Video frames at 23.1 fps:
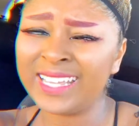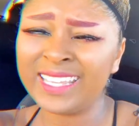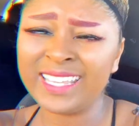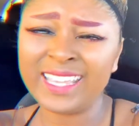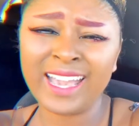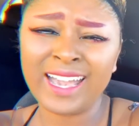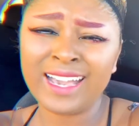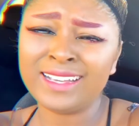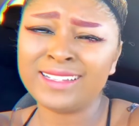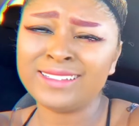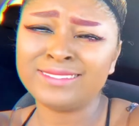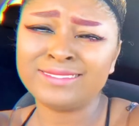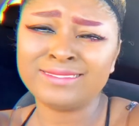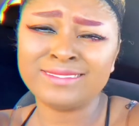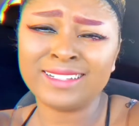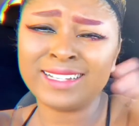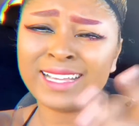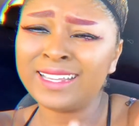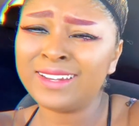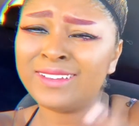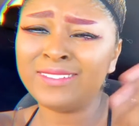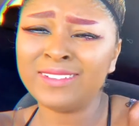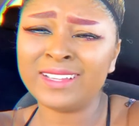yeah.
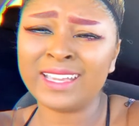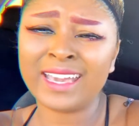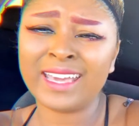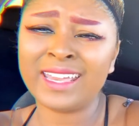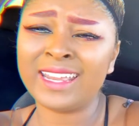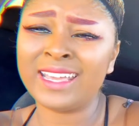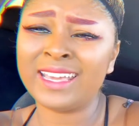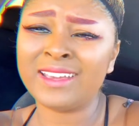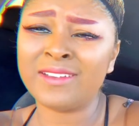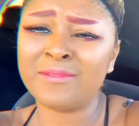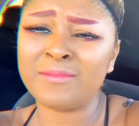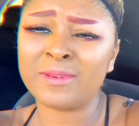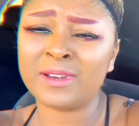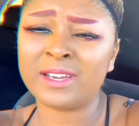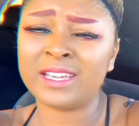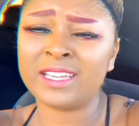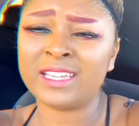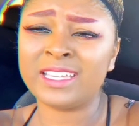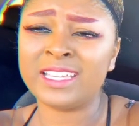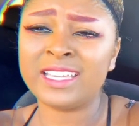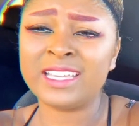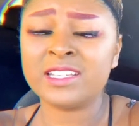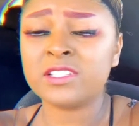I don't get it,
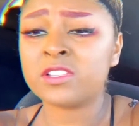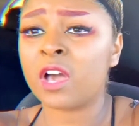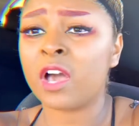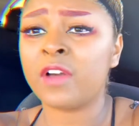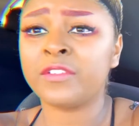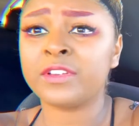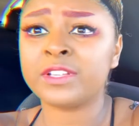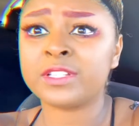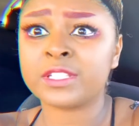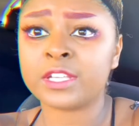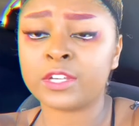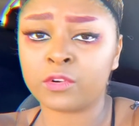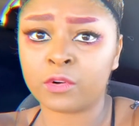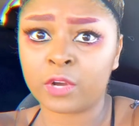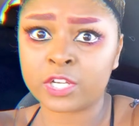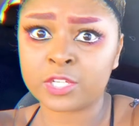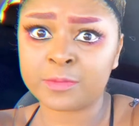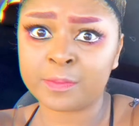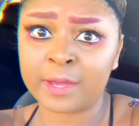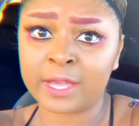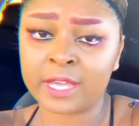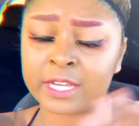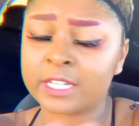but he's obviously
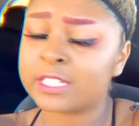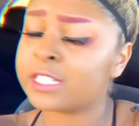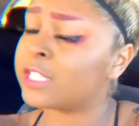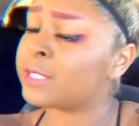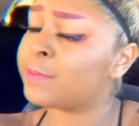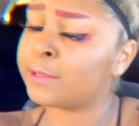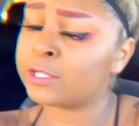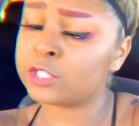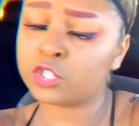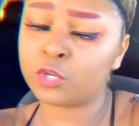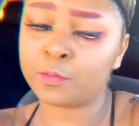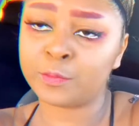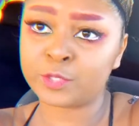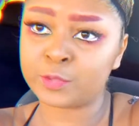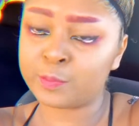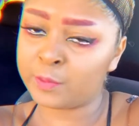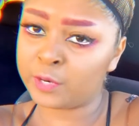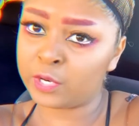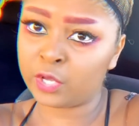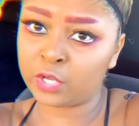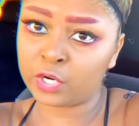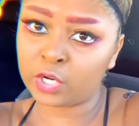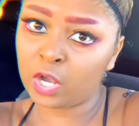crushed by it because he spent so much
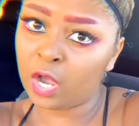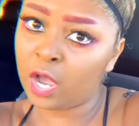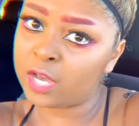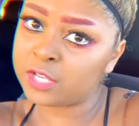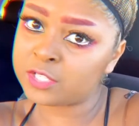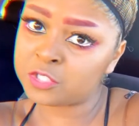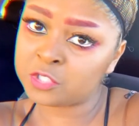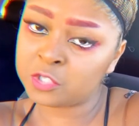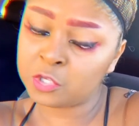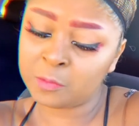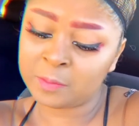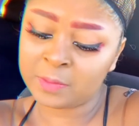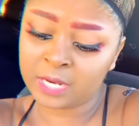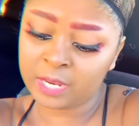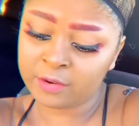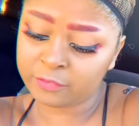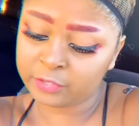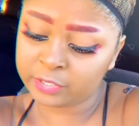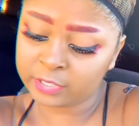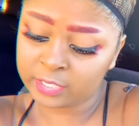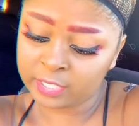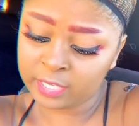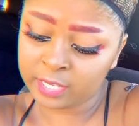money on a costume and
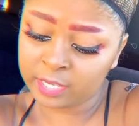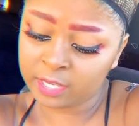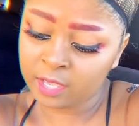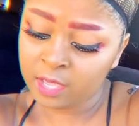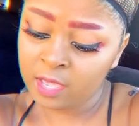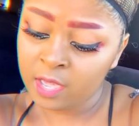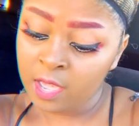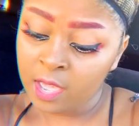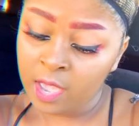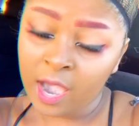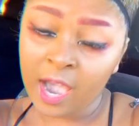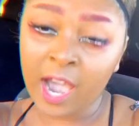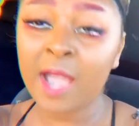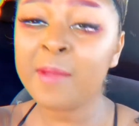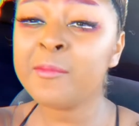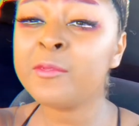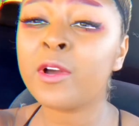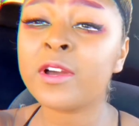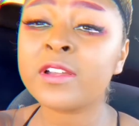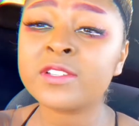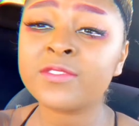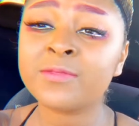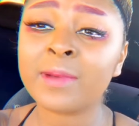everything. I'm
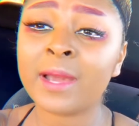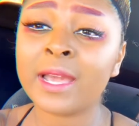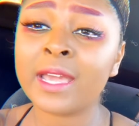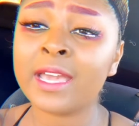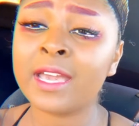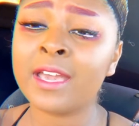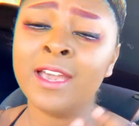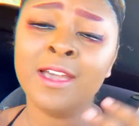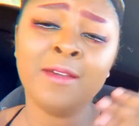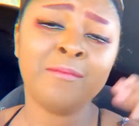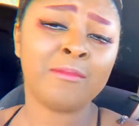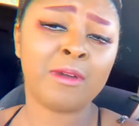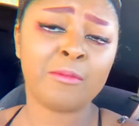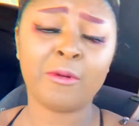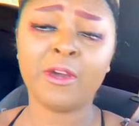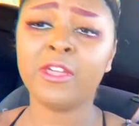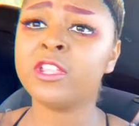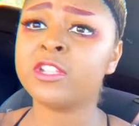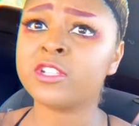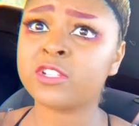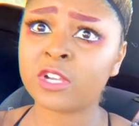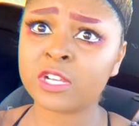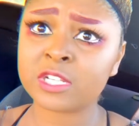crushed by it, my
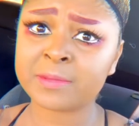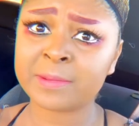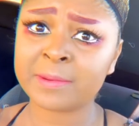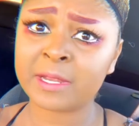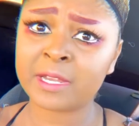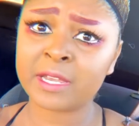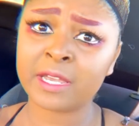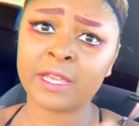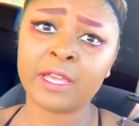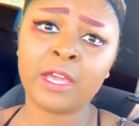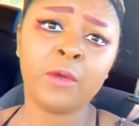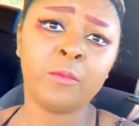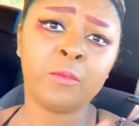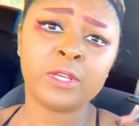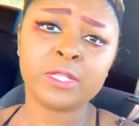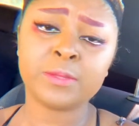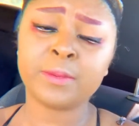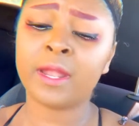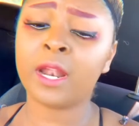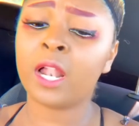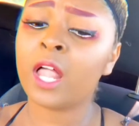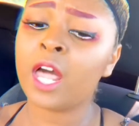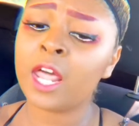brother's crushed by it. We
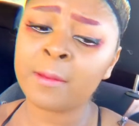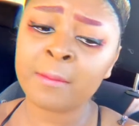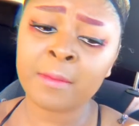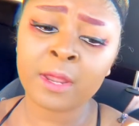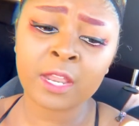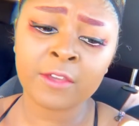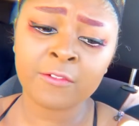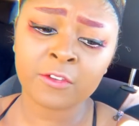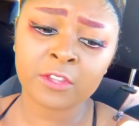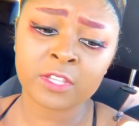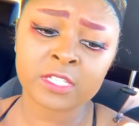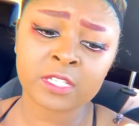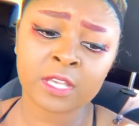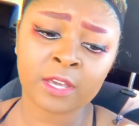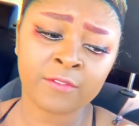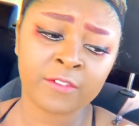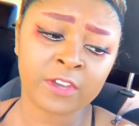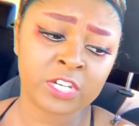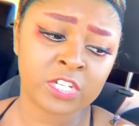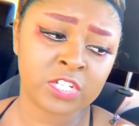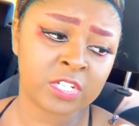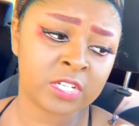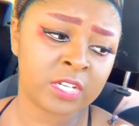spent a lot of money for this
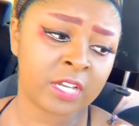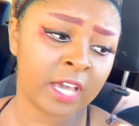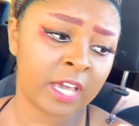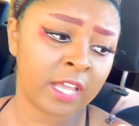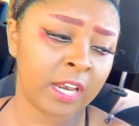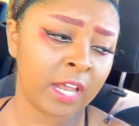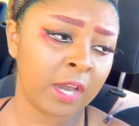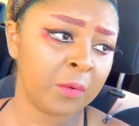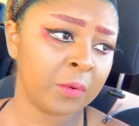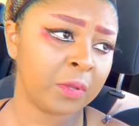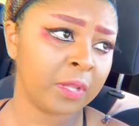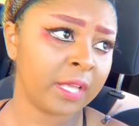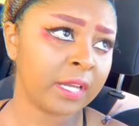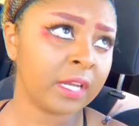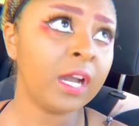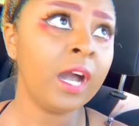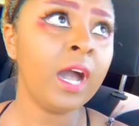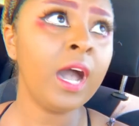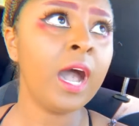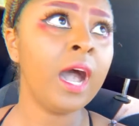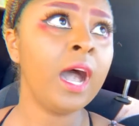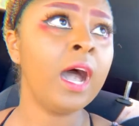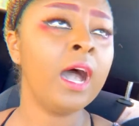convention and now we're like,
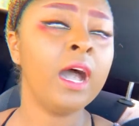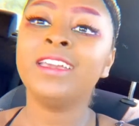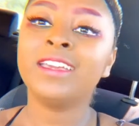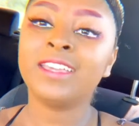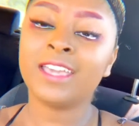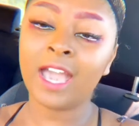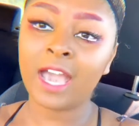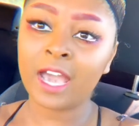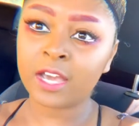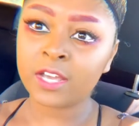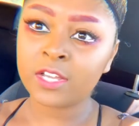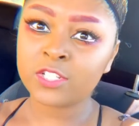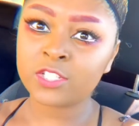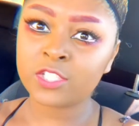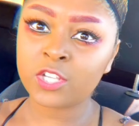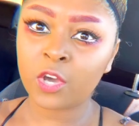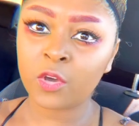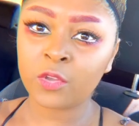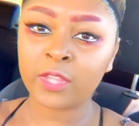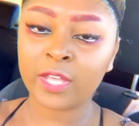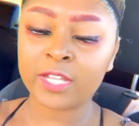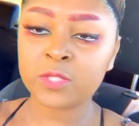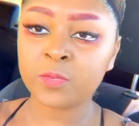oh! Yeah,
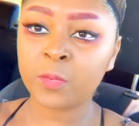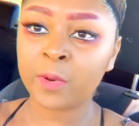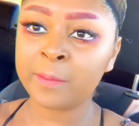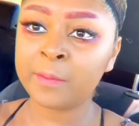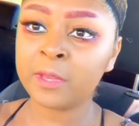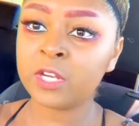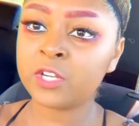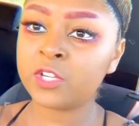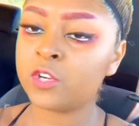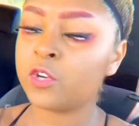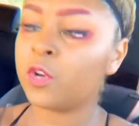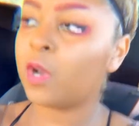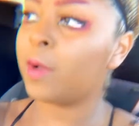so that's what I'm gonna do.